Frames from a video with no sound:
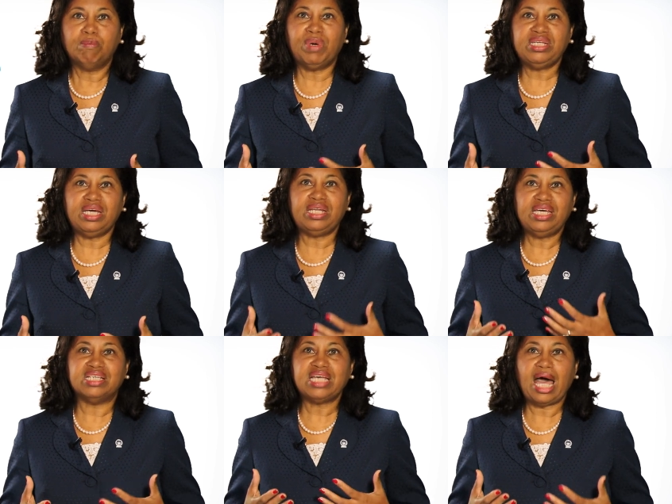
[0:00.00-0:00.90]
but it
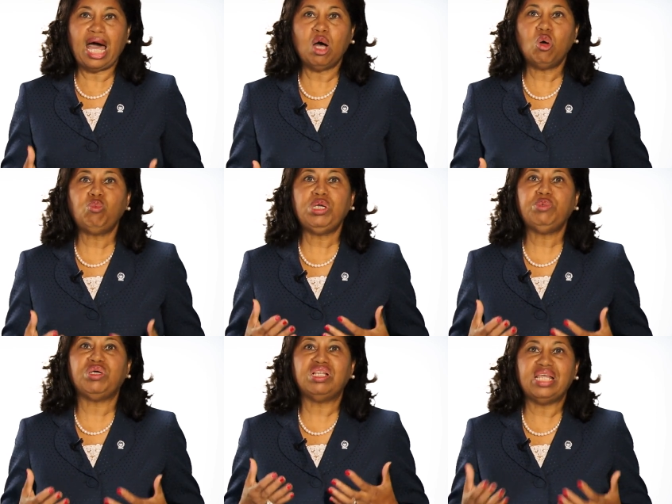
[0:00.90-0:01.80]
is how we
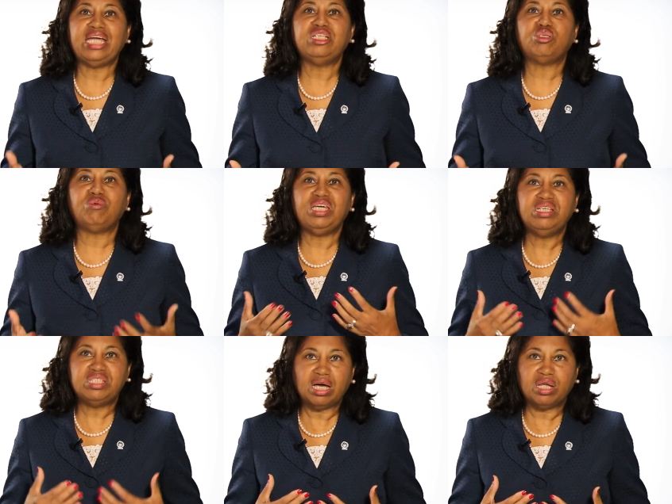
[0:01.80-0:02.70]
relate to
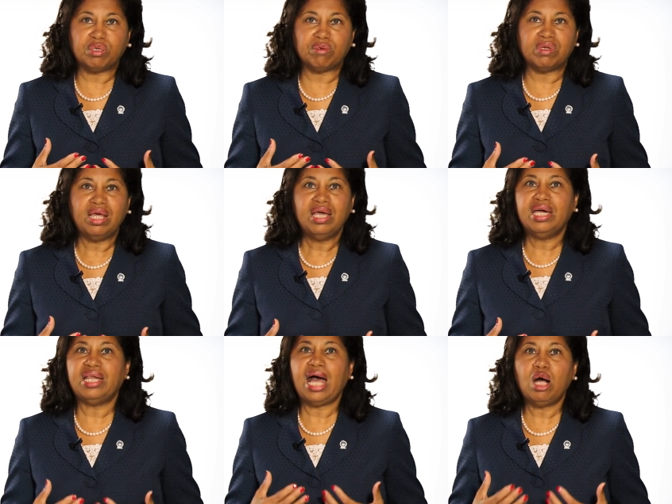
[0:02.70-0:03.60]
each other
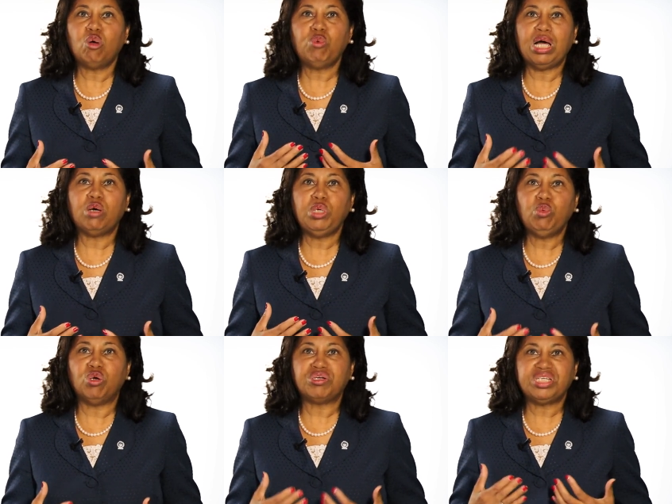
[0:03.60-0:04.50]
and how well we
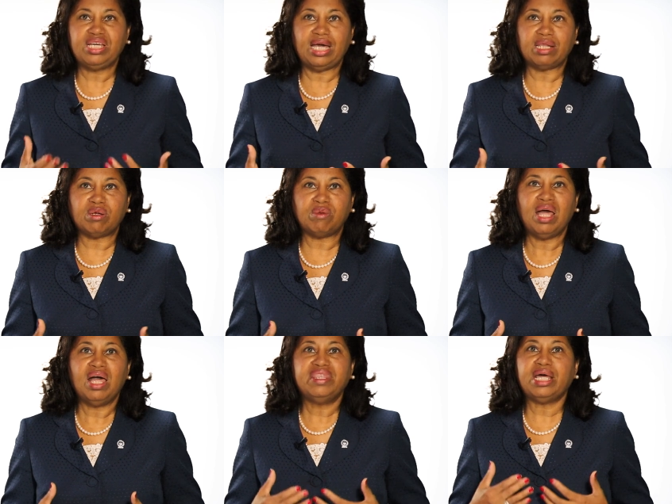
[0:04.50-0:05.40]
work together
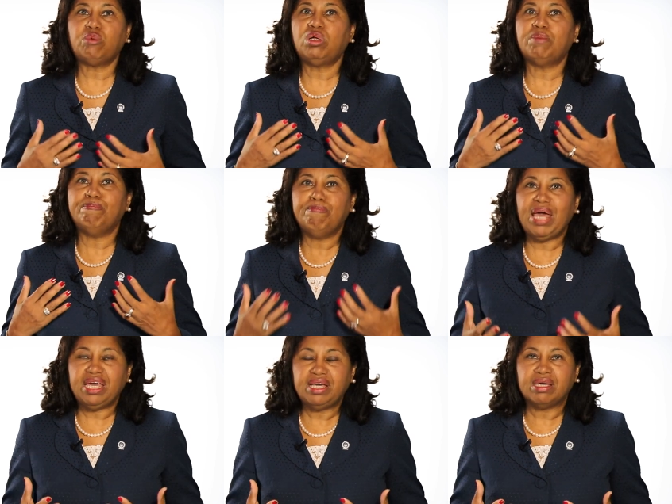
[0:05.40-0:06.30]
that will
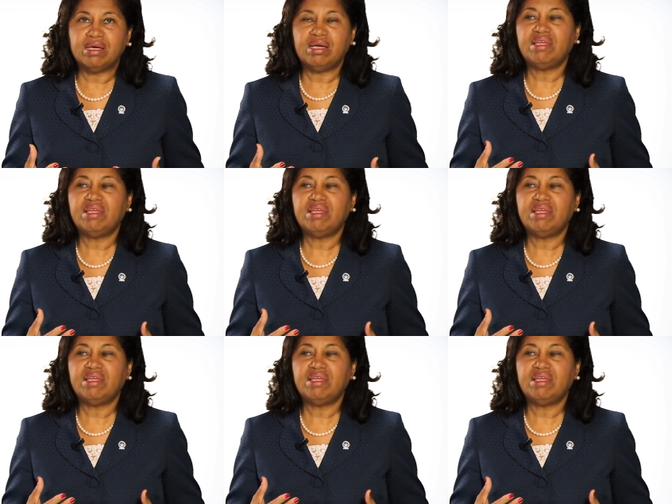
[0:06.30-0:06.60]
make